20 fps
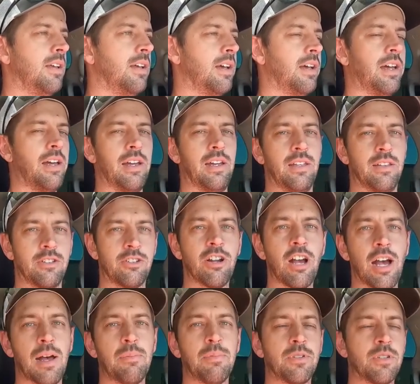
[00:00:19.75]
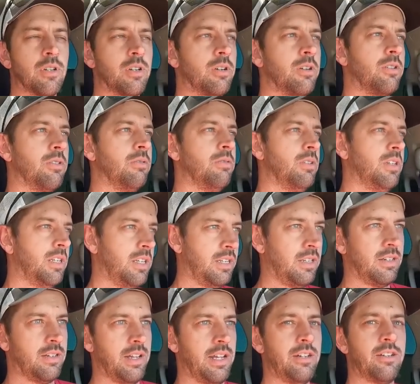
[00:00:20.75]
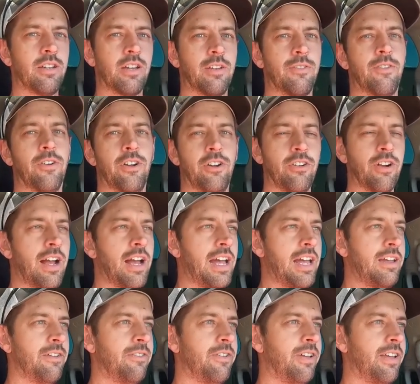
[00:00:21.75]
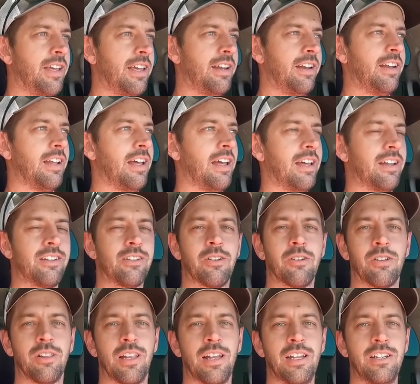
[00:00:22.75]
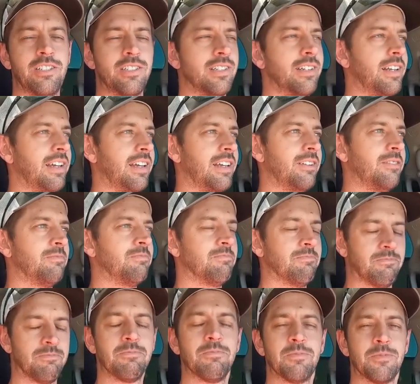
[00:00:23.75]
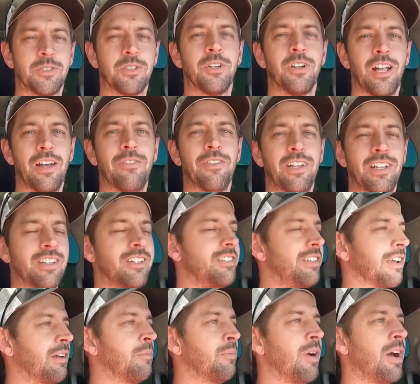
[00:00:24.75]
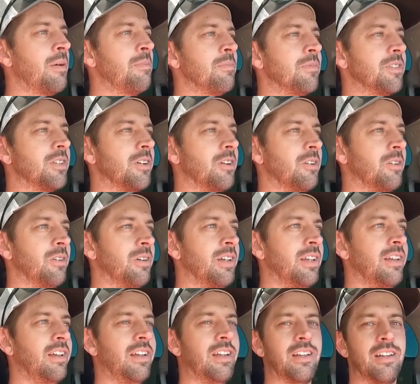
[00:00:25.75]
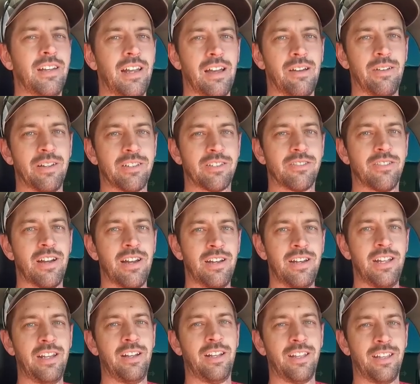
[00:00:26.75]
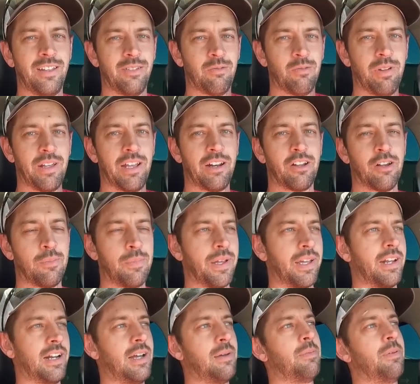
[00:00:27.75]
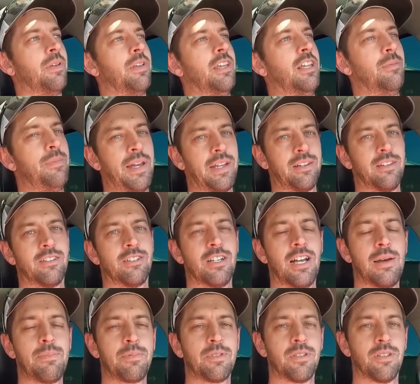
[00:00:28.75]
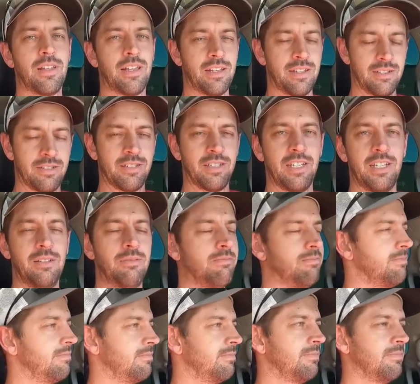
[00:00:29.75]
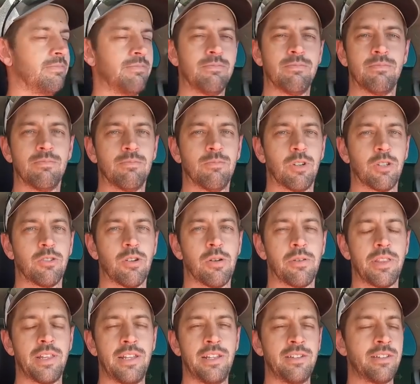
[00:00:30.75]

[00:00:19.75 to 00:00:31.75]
uh, in the shop. So Nate took it for a drive and uh, to go to lunch, and sure enough, it did the second problem. So now it's stranded. We got to go pick it up, get it back to the shop so they can see what's wrong with it